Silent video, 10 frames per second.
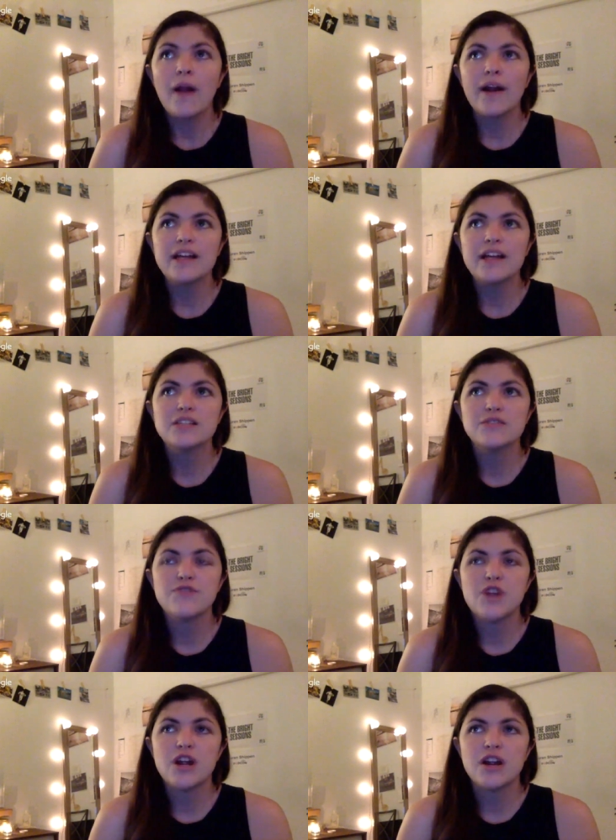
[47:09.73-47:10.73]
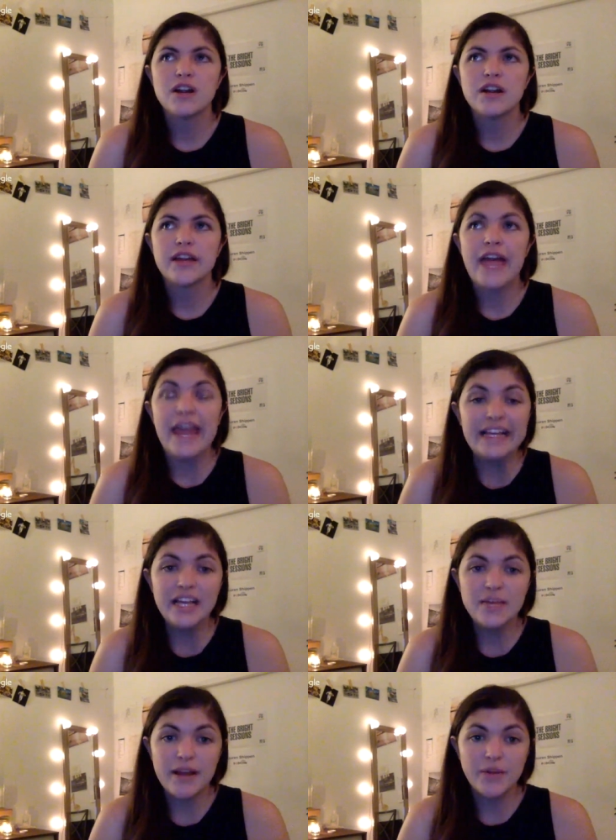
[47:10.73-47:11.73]
Whereas for
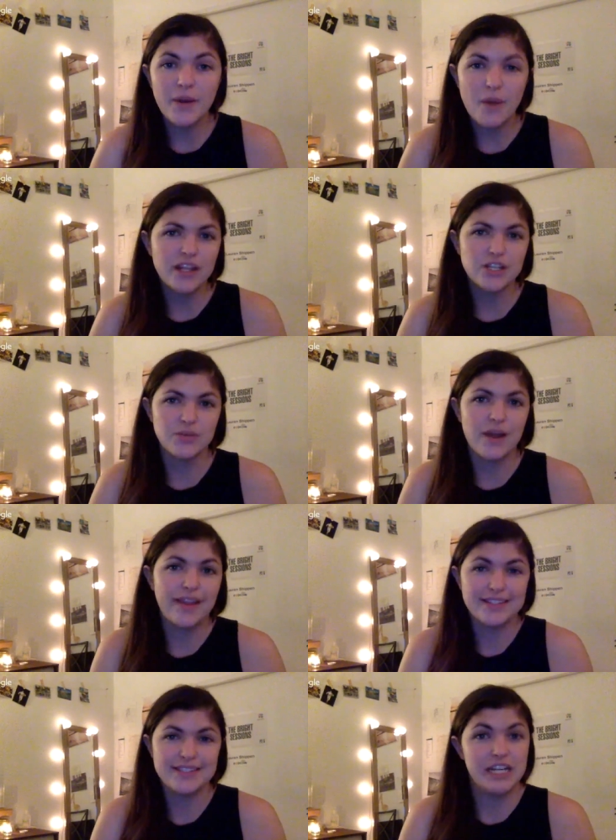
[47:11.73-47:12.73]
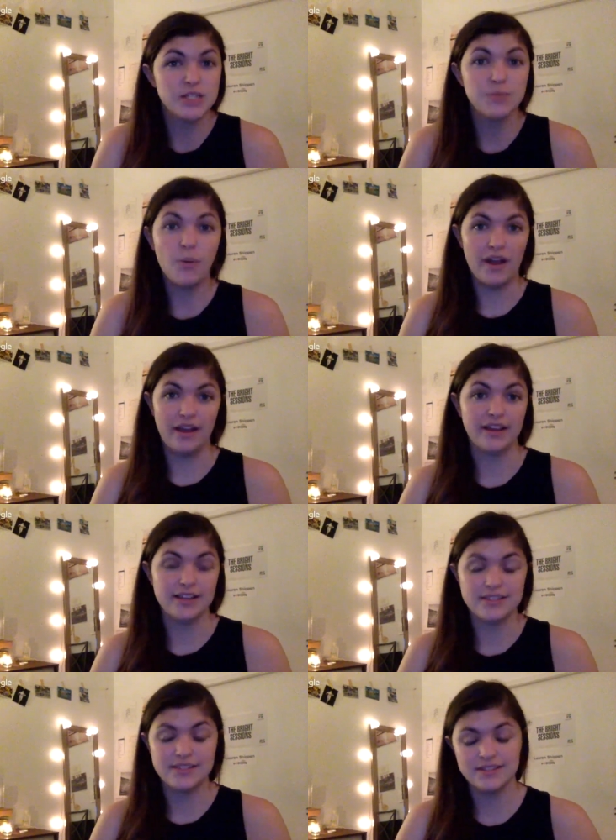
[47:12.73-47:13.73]
Caleb, I knew I wanted to write like a teenage boy
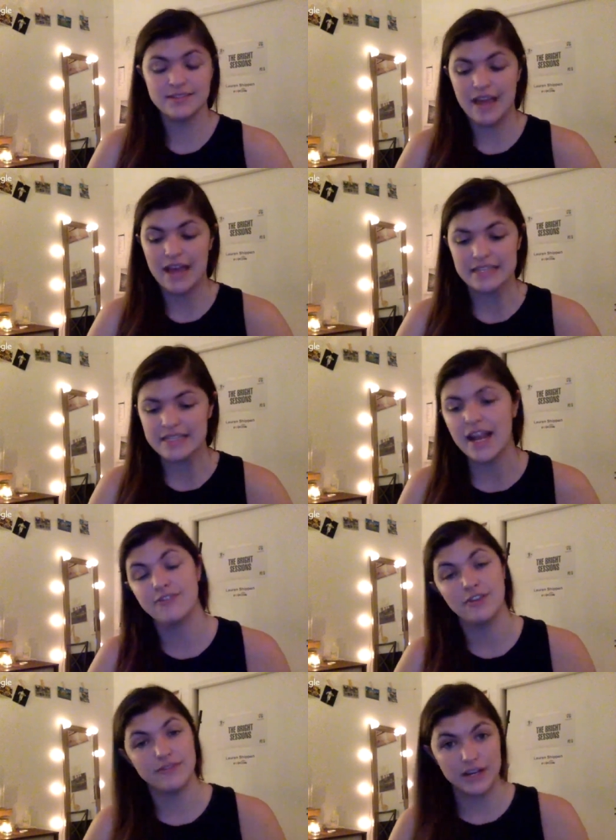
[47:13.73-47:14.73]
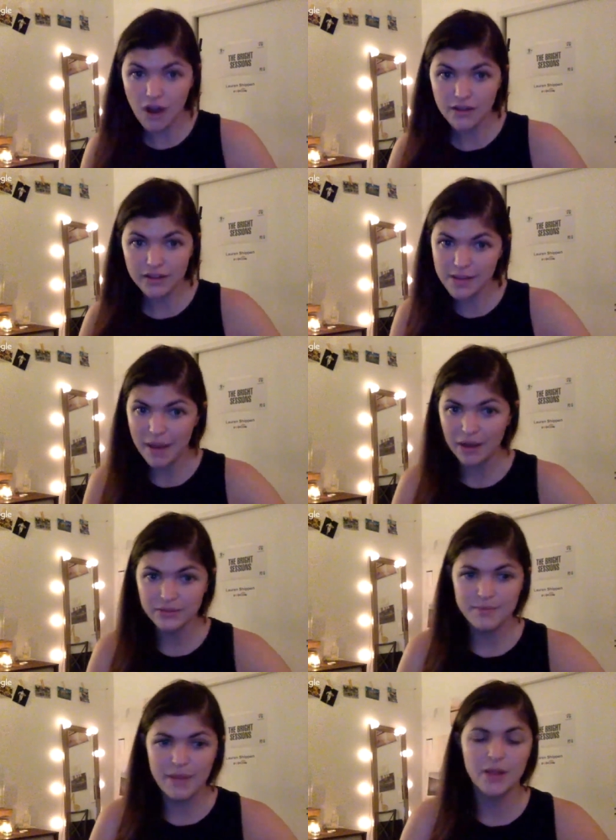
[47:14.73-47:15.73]
because, as I said, I feel very strongly
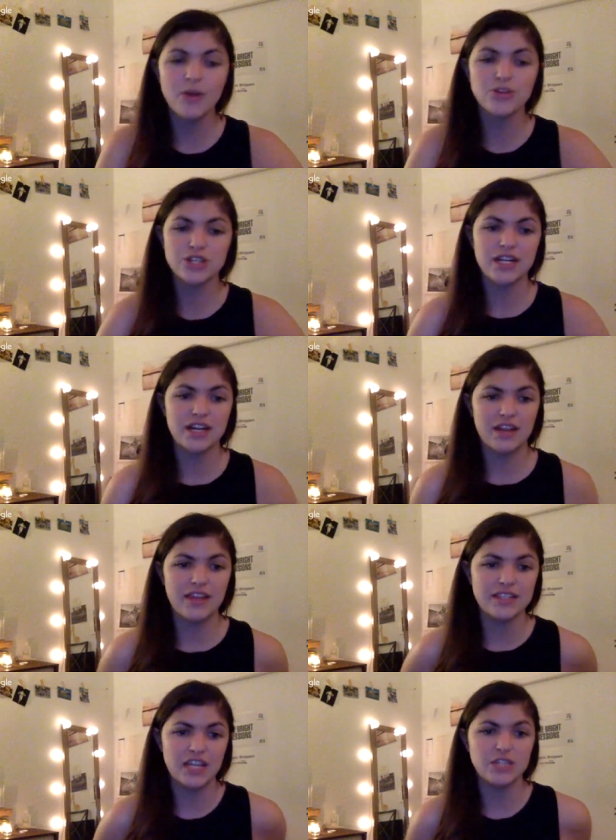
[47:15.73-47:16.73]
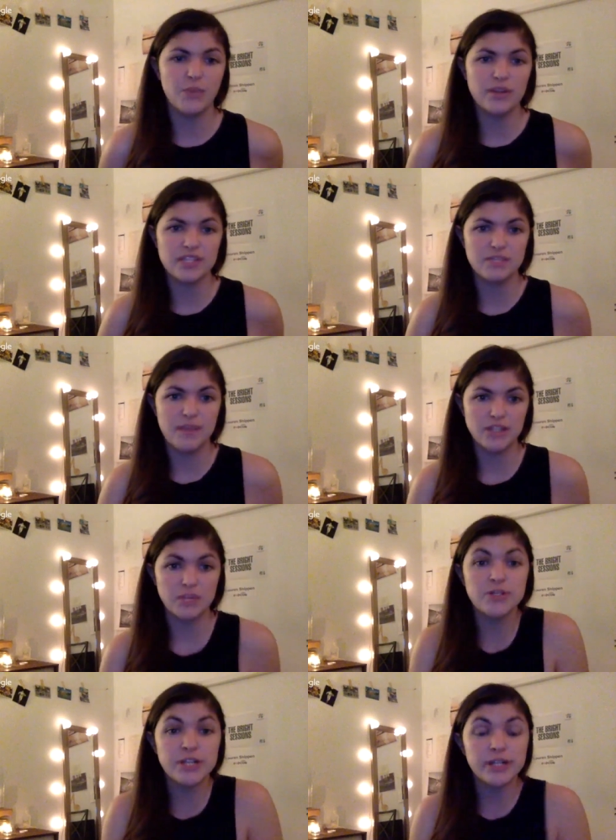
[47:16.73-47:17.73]
about male emotion, and I think teenage boys especially,
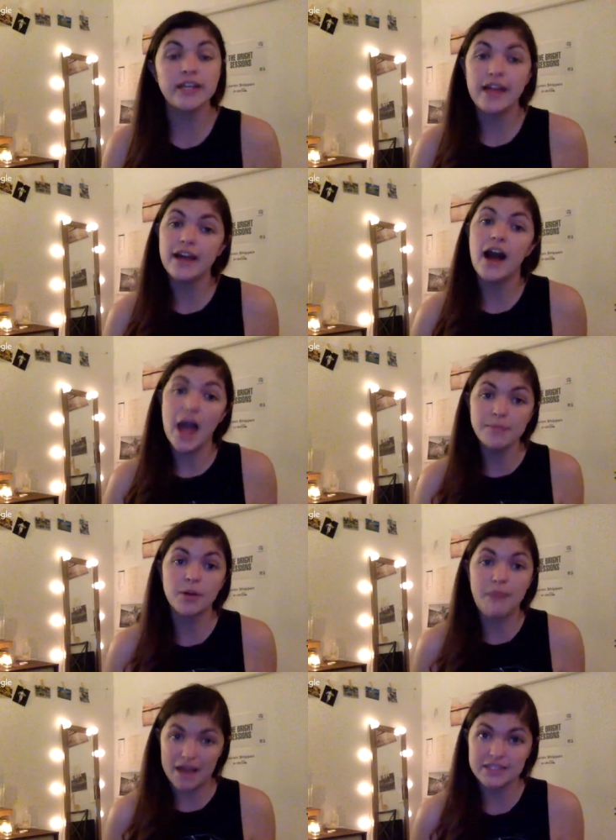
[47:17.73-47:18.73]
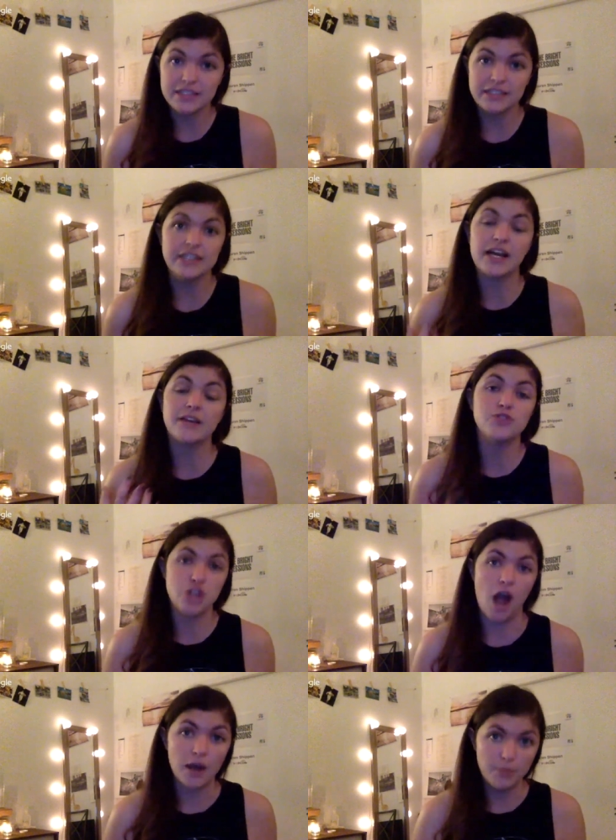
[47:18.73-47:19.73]
particularly like hyper masculine kind of
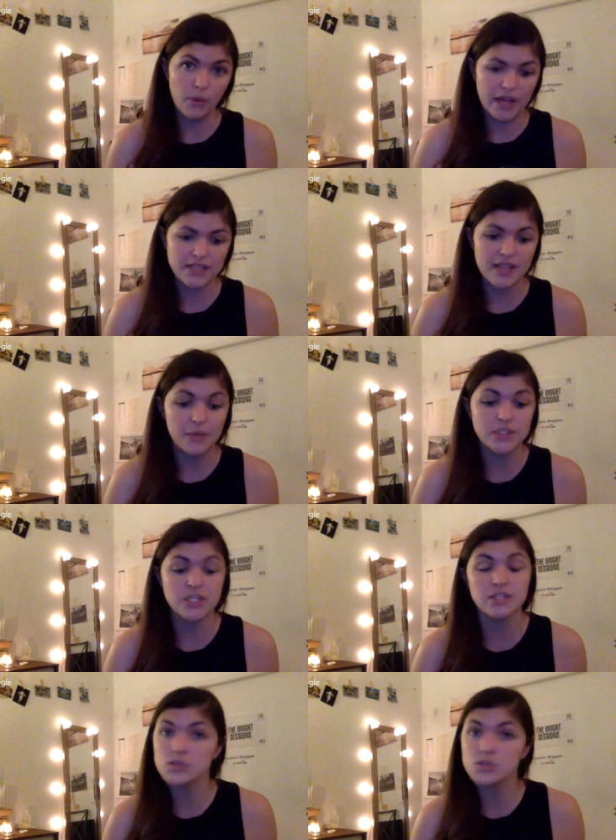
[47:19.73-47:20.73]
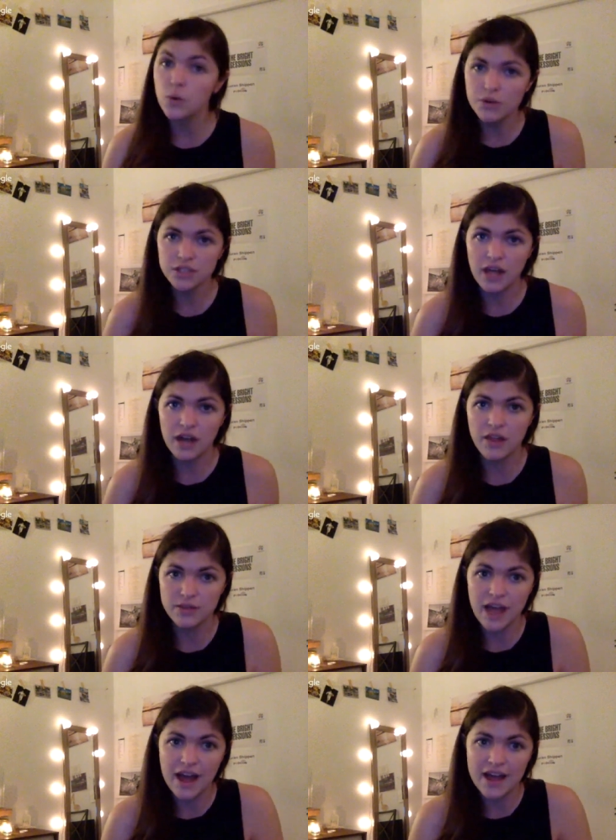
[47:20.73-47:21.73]
jock boys. I went to school with a lot of those
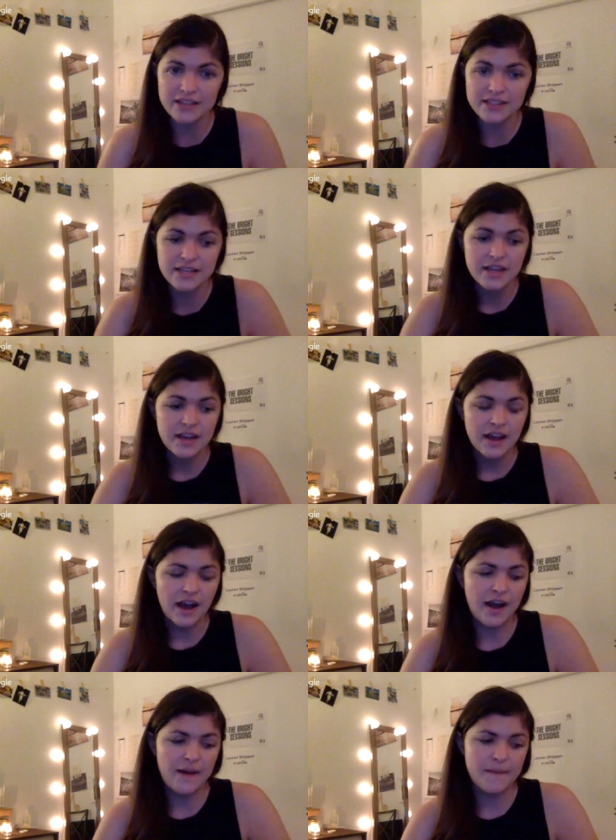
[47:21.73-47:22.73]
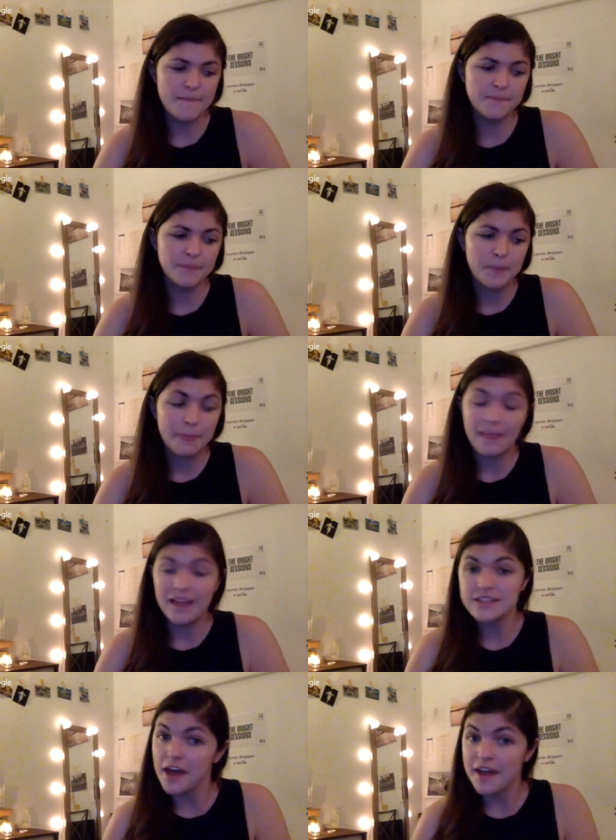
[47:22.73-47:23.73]
guys and
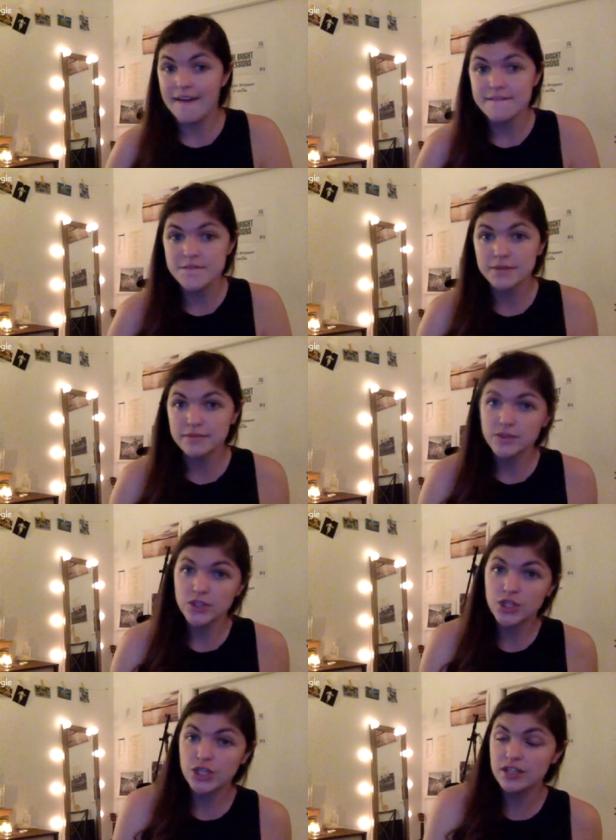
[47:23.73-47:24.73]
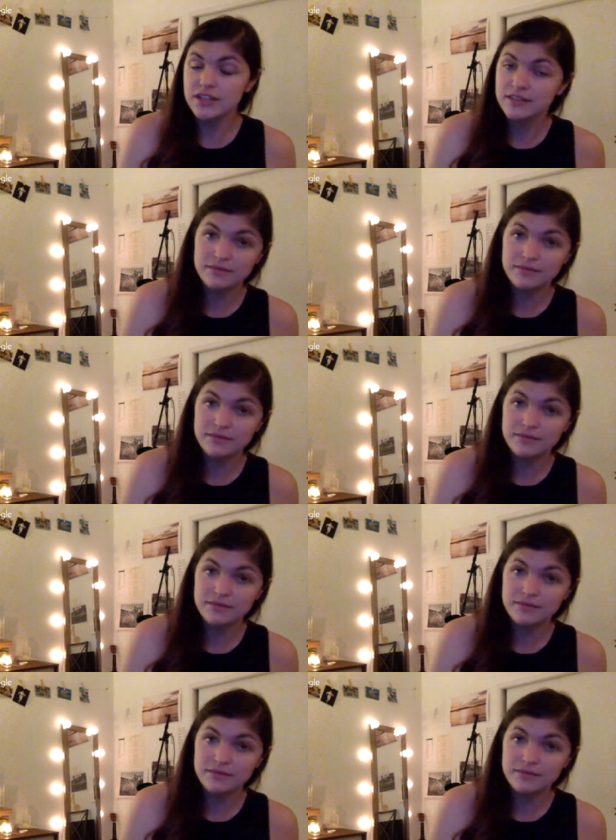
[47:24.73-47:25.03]
did not have good